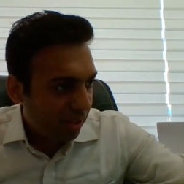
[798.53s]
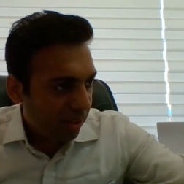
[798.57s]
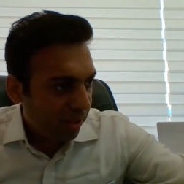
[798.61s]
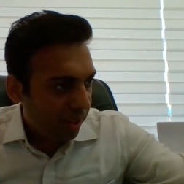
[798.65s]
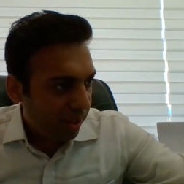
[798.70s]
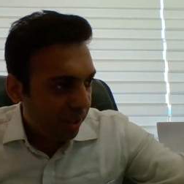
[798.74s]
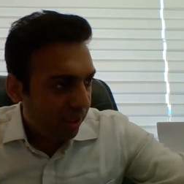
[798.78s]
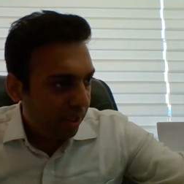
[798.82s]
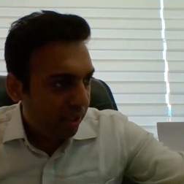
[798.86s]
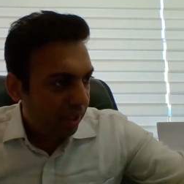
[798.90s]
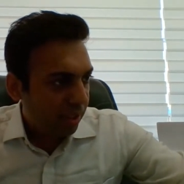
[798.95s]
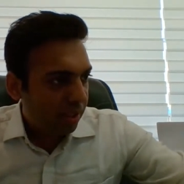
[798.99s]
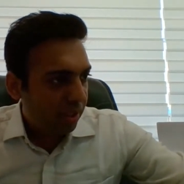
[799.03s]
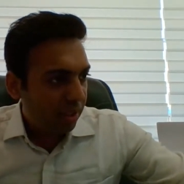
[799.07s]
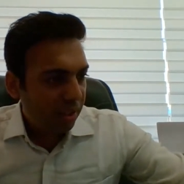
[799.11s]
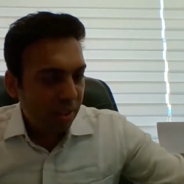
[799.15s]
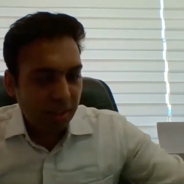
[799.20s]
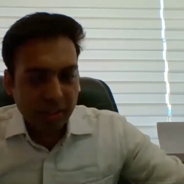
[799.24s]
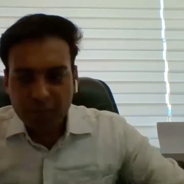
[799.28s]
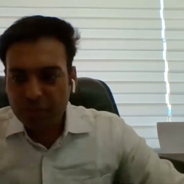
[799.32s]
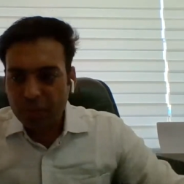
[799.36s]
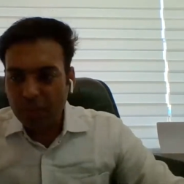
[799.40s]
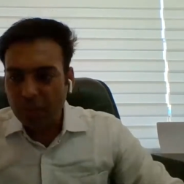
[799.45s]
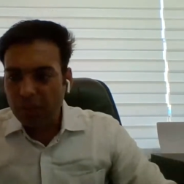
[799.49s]
Okay,
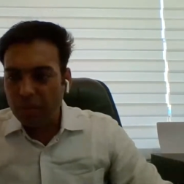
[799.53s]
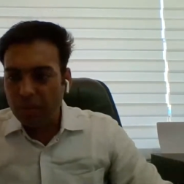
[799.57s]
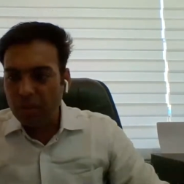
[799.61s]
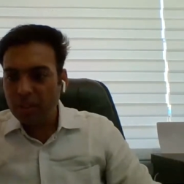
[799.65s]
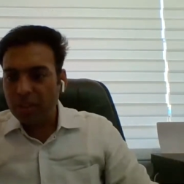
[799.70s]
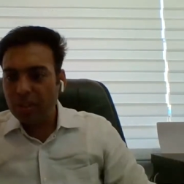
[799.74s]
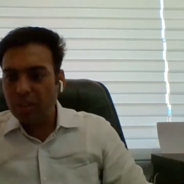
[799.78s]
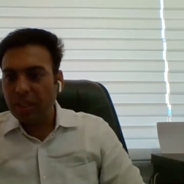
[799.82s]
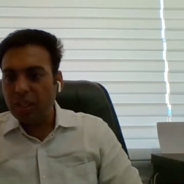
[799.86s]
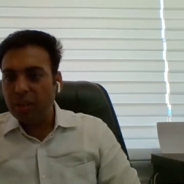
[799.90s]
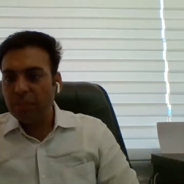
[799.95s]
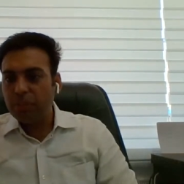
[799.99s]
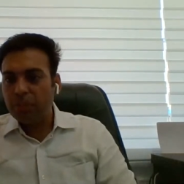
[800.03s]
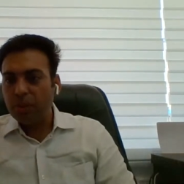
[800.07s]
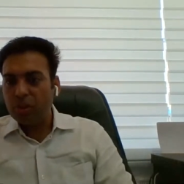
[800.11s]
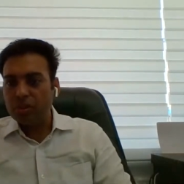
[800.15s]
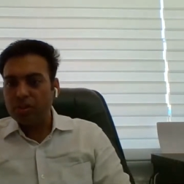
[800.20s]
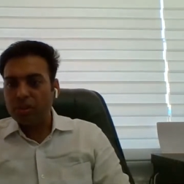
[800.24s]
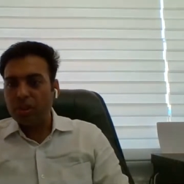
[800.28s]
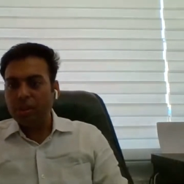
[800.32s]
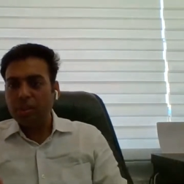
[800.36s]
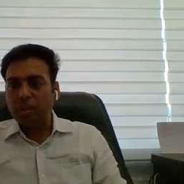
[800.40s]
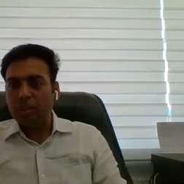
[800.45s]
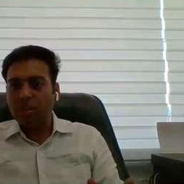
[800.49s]
uh, if someone can
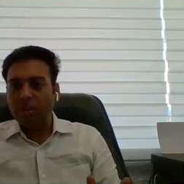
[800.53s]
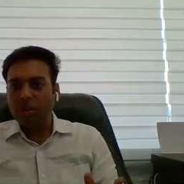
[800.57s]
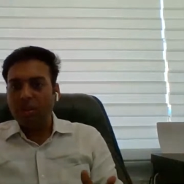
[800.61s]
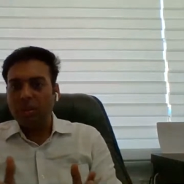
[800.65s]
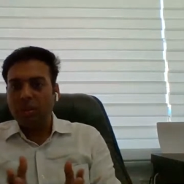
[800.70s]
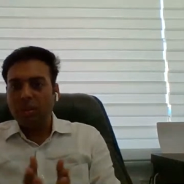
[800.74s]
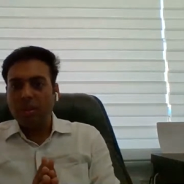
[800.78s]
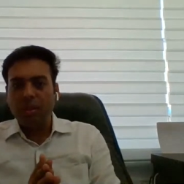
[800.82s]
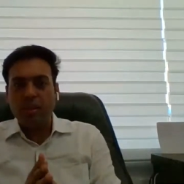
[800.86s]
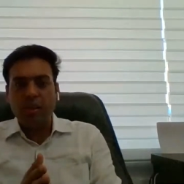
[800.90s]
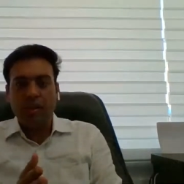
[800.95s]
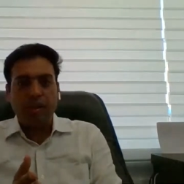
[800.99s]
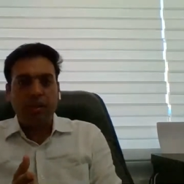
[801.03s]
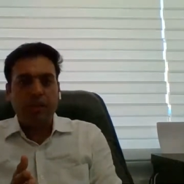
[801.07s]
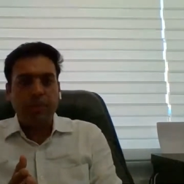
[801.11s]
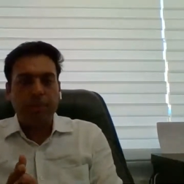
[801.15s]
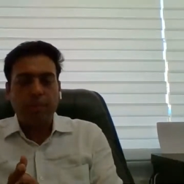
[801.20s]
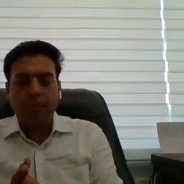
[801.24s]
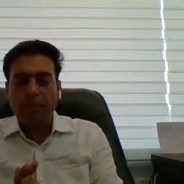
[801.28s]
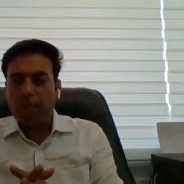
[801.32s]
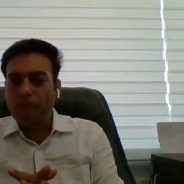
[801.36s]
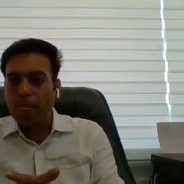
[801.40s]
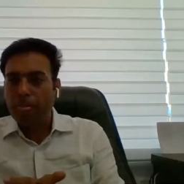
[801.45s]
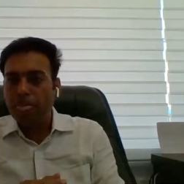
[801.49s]
post it on uh,
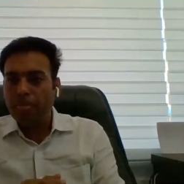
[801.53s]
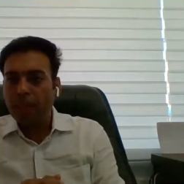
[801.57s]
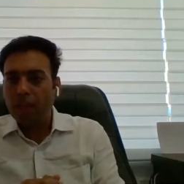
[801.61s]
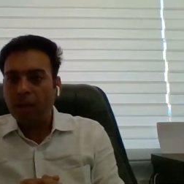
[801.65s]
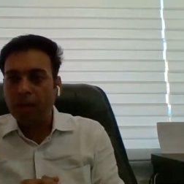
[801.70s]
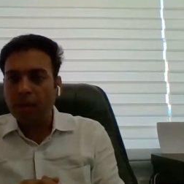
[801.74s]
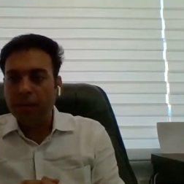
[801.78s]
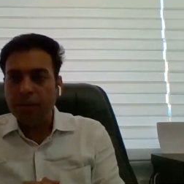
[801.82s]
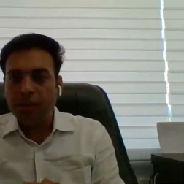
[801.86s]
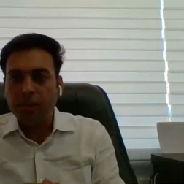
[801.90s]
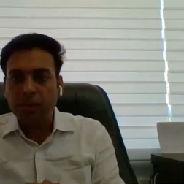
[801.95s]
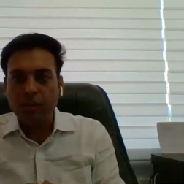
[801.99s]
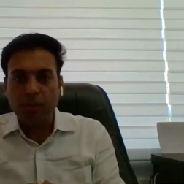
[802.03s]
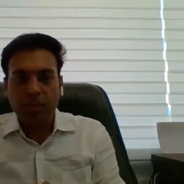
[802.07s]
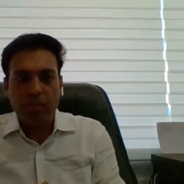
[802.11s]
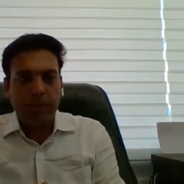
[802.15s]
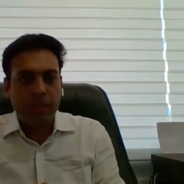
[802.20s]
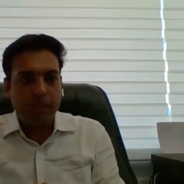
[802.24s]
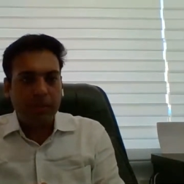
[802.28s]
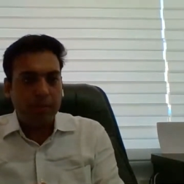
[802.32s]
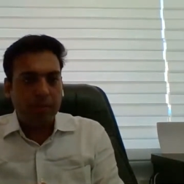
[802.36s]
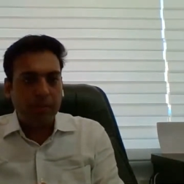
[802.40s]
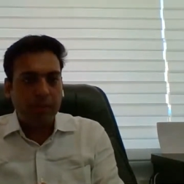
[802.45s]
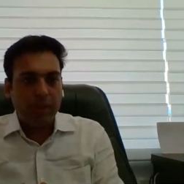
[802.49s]
uh,
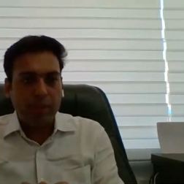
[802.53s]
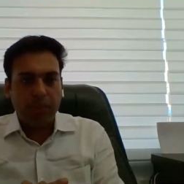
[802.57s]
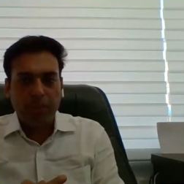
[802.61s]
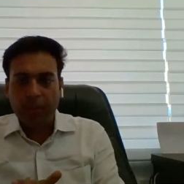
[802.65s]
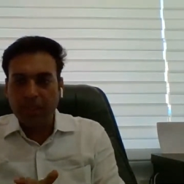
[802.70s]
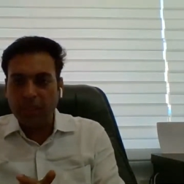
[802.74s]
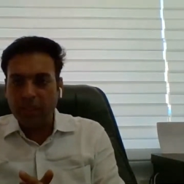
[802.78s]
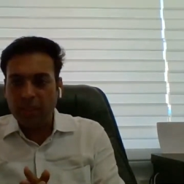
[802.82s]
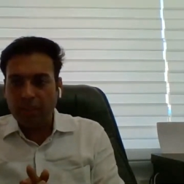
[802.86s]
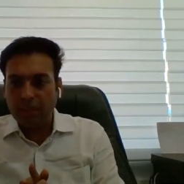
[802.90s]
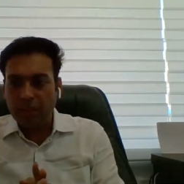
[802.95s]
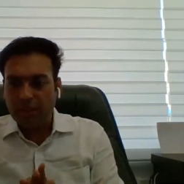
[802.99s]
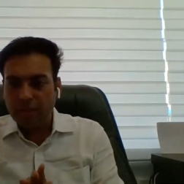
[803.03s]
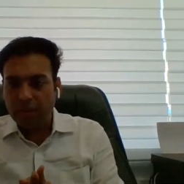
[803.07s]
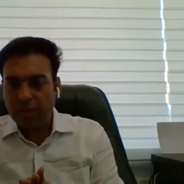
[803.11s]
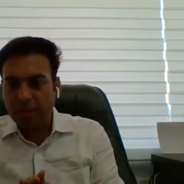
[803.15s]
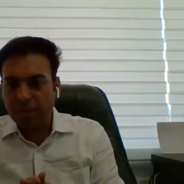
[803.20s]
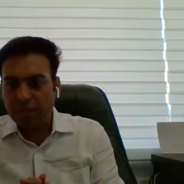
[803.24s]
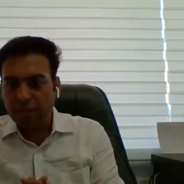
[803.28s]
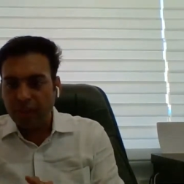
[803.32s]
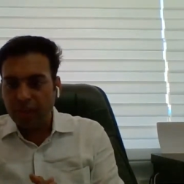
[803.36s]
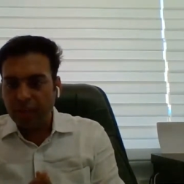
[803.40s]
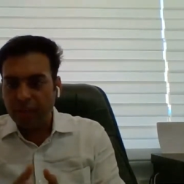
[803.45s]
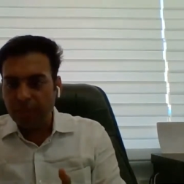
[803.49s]
YouTube, it will be
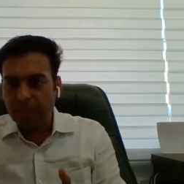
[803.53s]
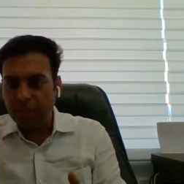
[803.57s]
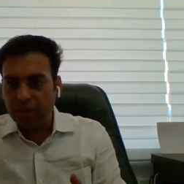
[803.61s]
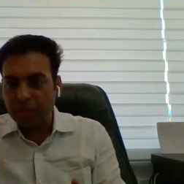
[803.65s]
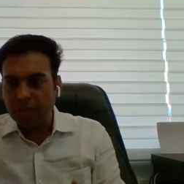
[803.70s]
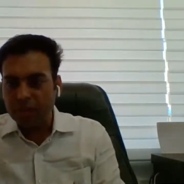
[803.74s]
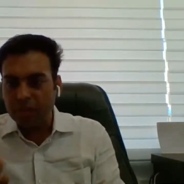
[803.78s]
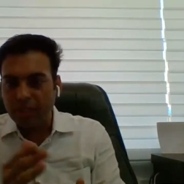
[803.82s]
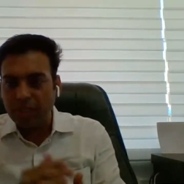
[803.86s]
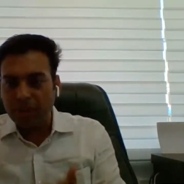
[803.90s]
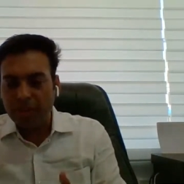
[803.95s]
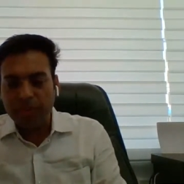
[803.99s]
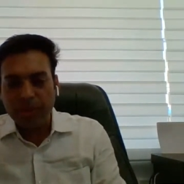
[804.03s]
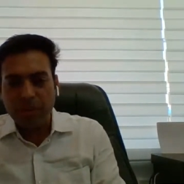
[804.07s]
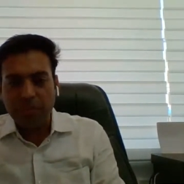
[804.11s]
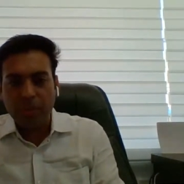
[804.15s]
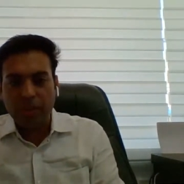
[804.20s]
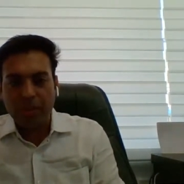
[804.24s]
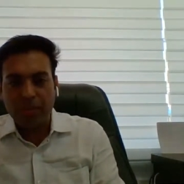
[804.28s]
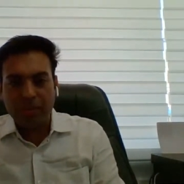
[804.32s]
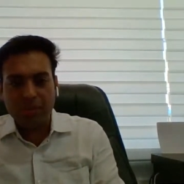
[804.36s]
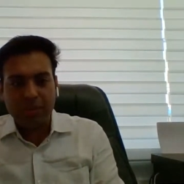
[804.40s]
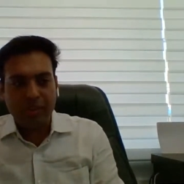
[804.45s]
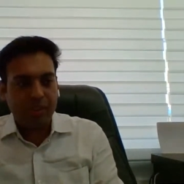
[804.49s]
fine, because I am
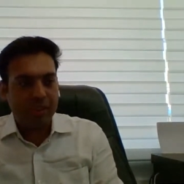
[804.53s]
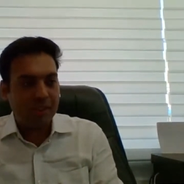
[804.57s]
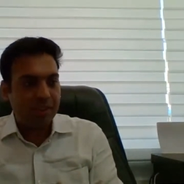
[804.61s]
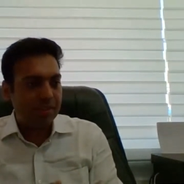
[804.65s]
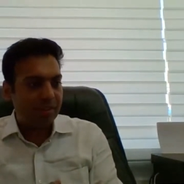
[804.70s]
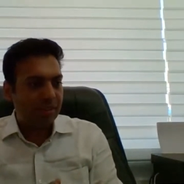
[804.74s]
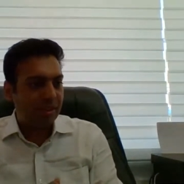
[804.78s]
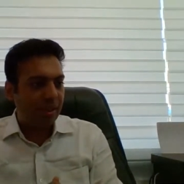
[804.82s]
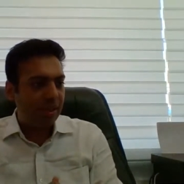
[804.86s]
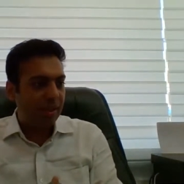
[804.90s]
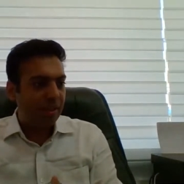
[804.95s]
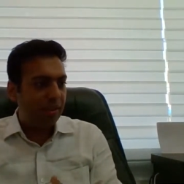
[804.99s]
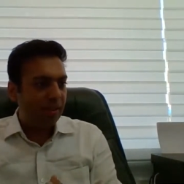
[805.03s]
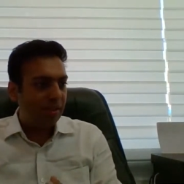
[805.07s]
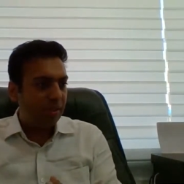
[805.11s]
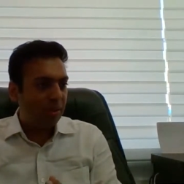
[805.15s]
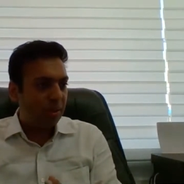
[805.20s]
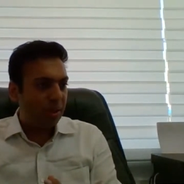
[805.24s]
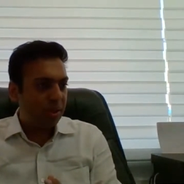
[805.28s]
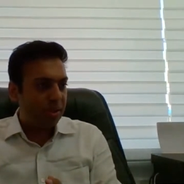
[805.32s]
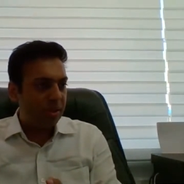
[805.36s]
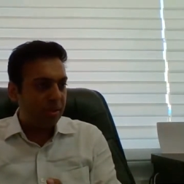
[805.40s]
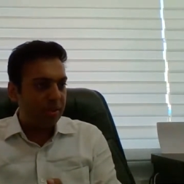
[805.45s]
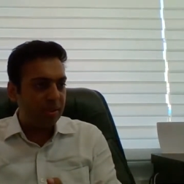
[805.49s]
able to see the screen
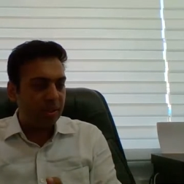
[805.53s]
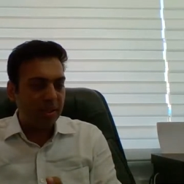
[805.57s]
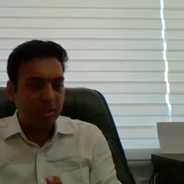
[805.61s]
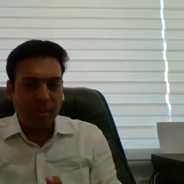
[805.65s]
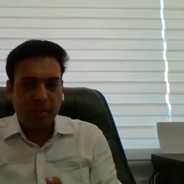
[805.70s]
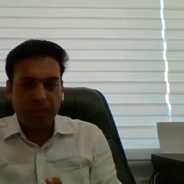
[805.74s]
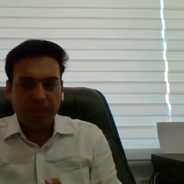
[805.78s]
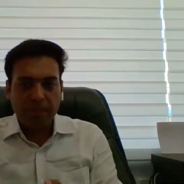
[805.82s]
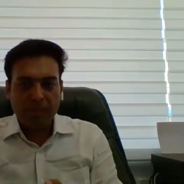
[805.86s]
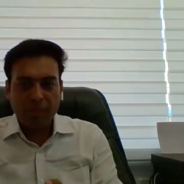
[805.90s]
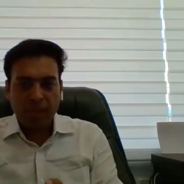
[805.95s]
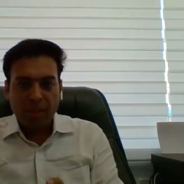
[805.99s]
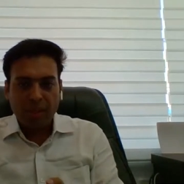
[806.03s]
questions here.